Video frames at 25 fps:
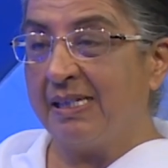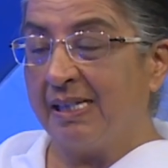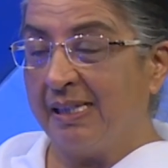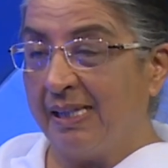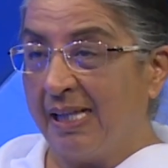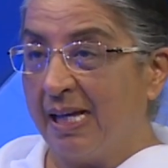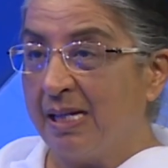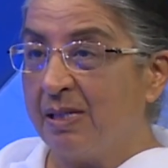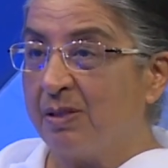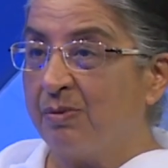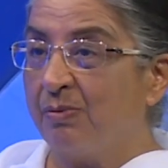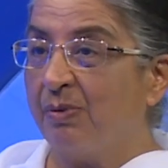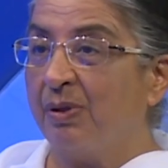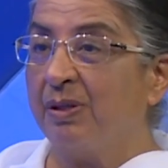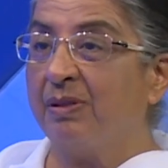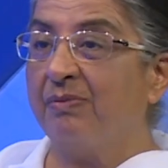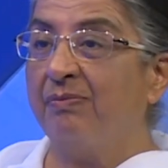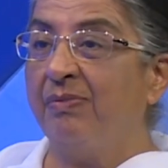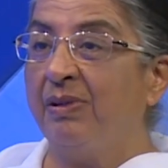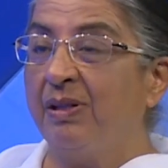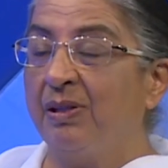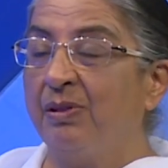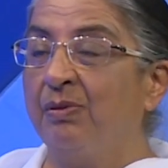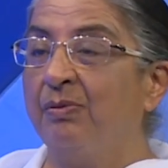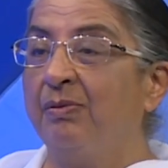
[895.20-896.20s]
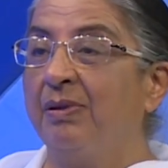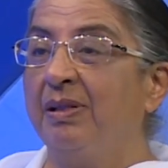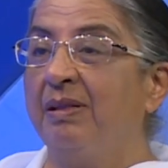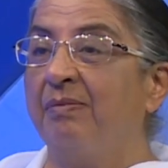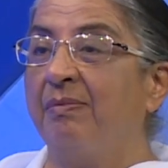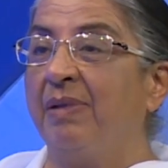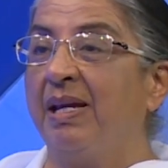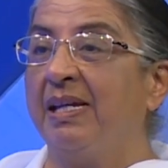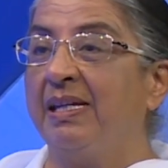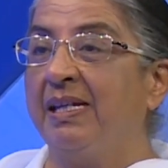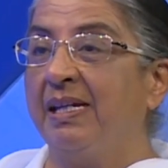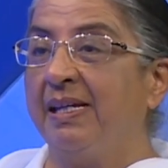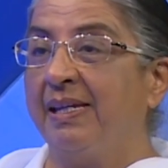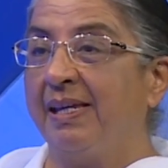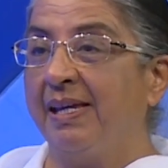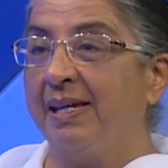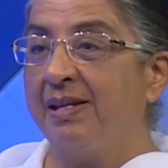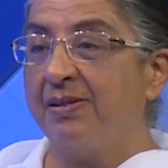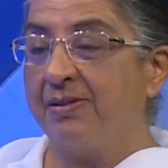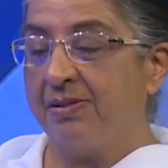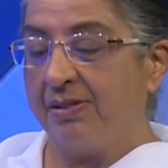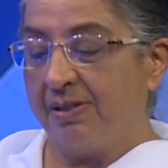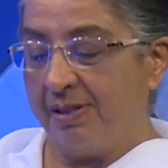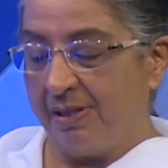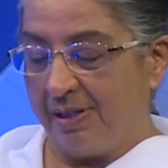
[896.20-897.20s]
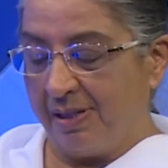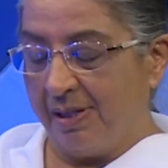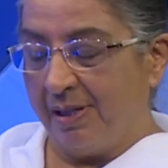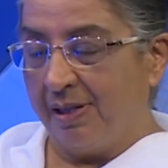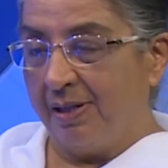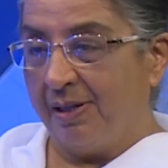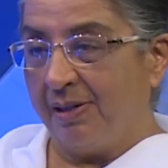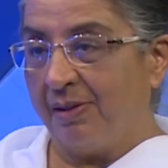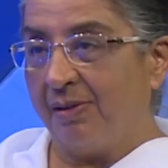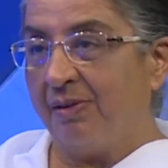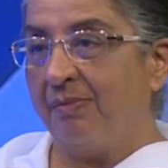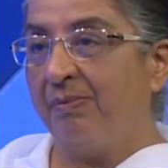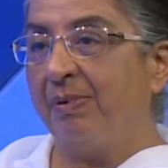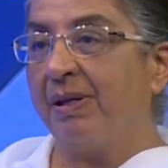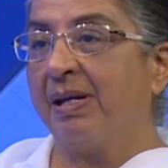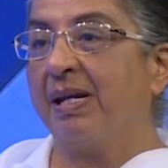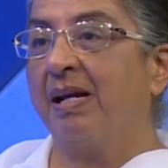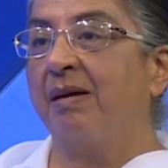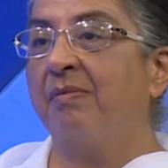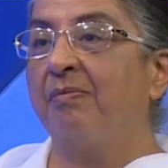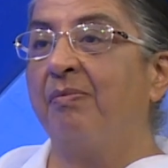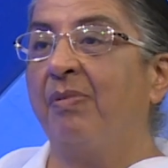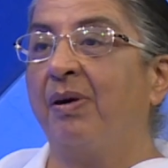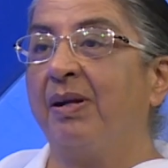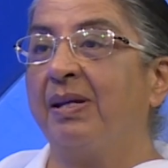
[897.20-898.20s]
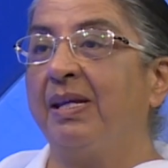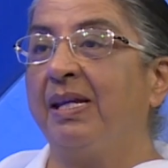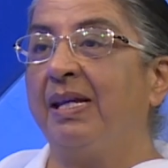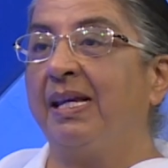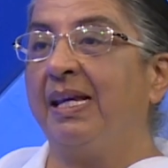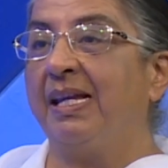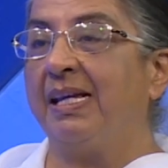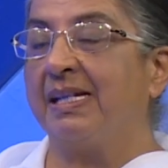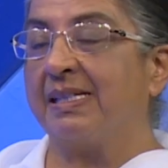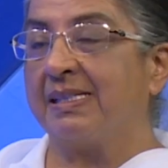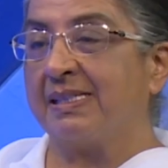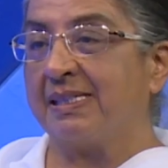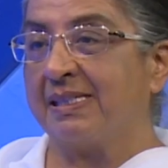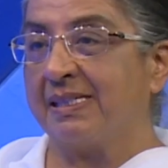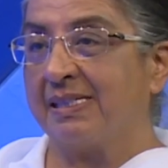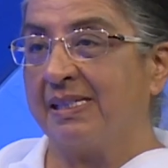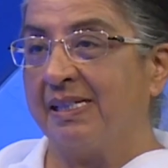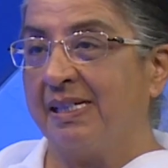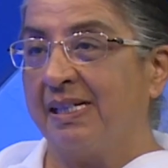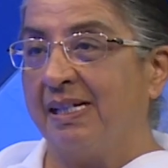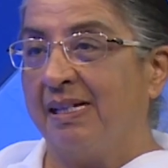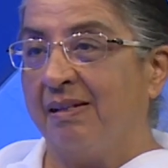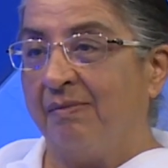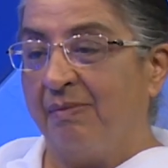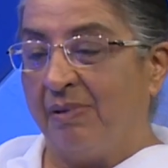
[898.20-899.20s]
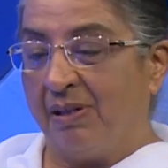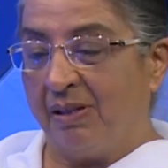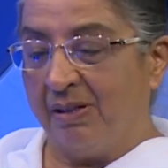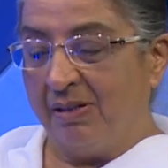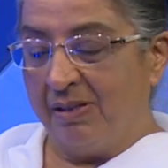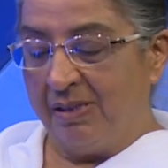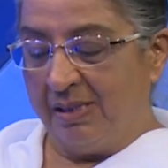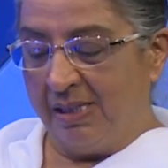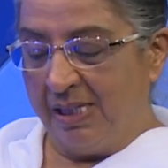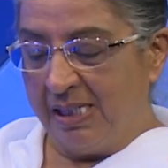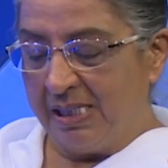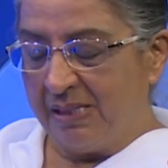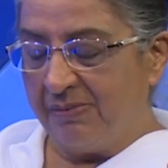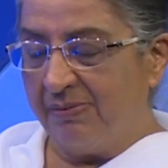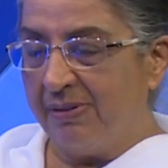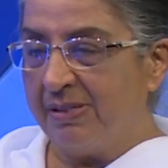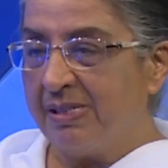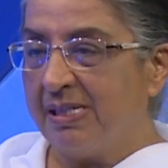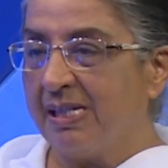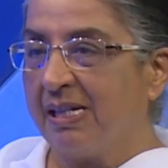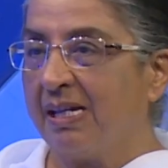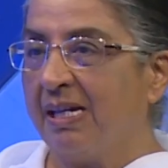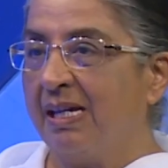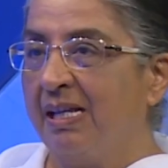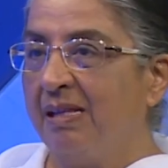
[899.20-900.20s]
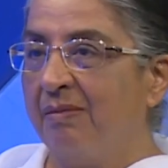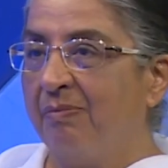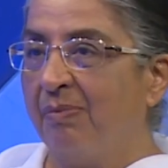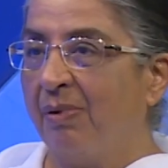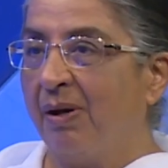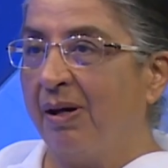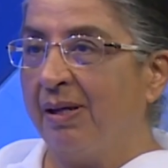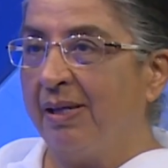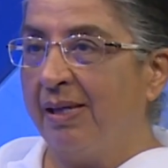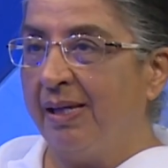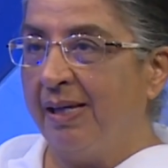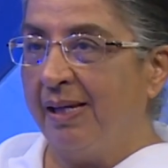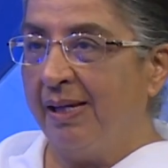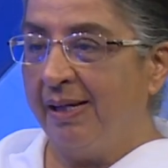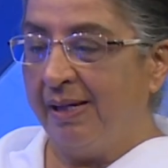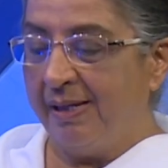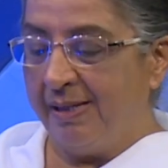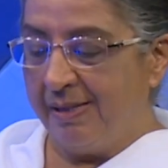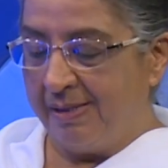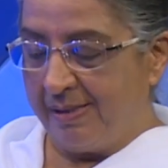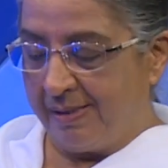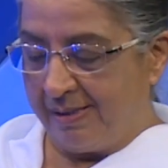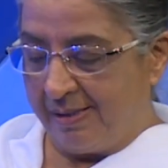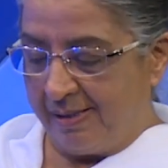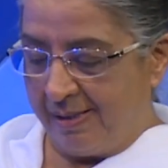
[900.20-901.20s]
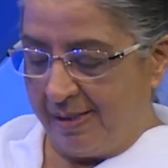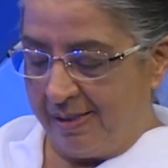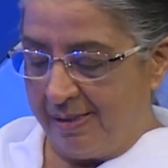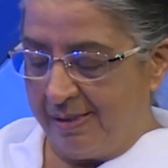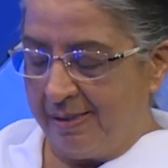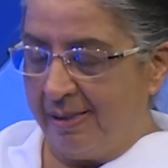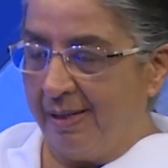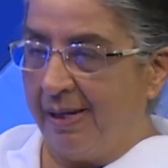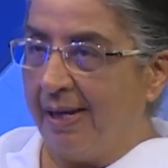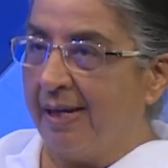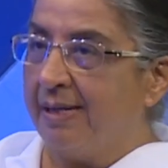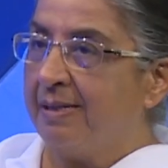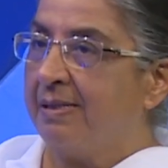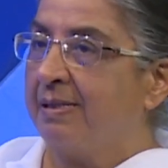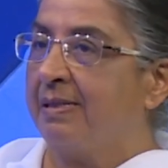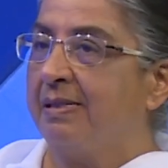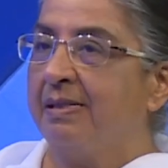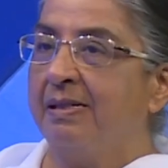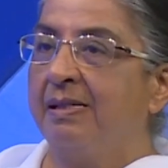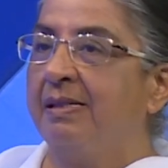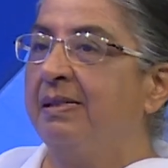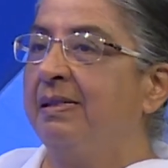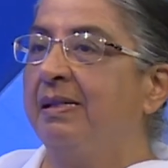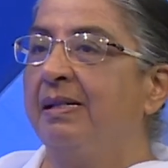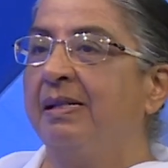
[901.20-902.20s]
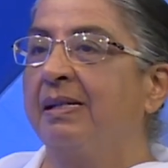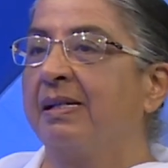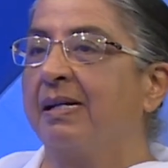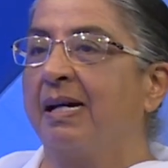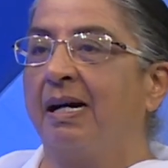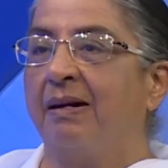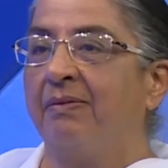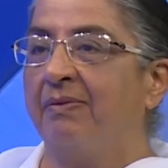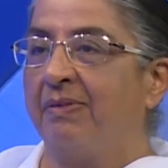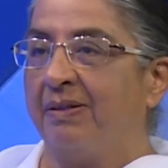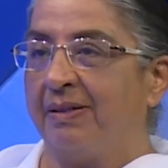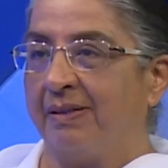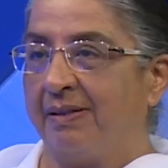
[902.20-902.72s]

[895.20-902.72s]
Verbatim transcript: and that's what we do in meditation mm. to hmm. become bodiless. Because this physical body is just an external cover.